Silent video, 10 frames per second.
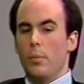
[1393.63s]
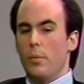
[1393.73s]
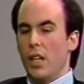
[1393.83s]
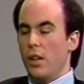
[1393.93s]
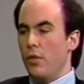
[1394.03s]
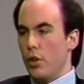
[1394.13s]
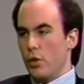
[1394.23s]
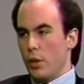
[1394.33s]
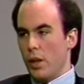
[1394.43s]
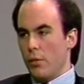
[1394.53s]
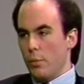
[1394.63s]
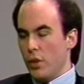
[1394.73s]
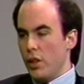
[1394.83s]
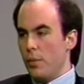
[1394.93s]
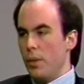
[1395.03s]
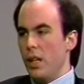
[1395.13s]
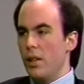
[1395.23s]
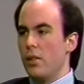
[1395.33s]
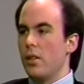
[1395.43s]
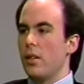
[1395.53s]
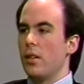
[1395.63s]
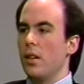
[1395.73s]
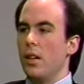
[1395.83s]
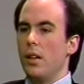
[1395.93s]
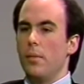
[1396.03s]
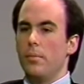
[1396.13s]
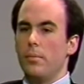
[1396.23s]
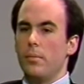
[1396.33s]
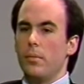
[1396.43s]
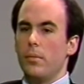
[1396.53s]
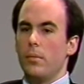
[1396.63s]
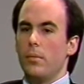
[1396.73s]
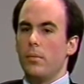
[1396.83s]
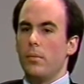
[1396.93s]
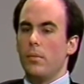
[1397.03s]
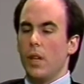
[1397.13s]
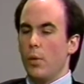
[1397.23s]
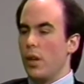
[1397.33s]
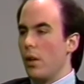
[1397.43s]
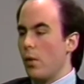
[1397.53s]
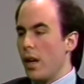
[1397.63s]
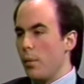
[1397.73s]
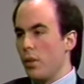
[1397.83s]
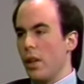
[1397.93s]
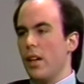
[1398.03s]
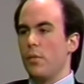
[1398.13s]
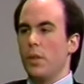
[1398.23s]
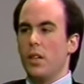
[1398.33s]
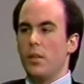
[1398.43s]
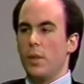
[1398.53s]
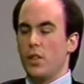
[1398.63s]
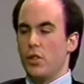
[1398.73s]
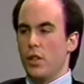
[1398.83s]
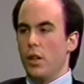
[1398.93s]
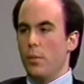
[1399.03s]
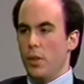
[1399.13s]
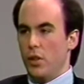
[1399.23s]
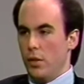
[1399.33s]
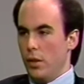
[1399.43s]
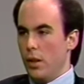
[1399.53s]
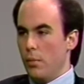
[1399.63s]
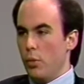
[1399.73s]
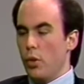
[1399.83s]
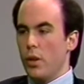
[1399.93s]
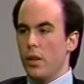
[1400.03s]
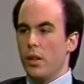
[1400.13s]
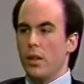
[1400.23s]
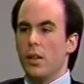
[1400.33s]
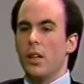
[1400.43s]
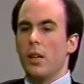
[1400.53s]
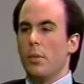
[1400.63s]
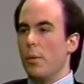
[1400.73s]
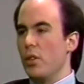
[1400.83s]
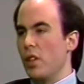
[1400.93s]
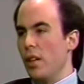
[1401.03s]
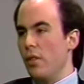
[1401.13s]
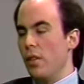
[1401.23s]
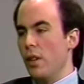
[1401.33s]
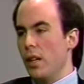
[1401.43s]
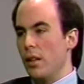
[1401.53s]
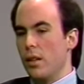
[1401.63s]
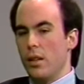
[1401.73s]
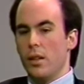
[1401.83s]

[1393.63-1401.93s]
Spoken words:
mainly folks who are covering police beats, they want to go right up to the last minute to make sure you don't miss an important public safety event.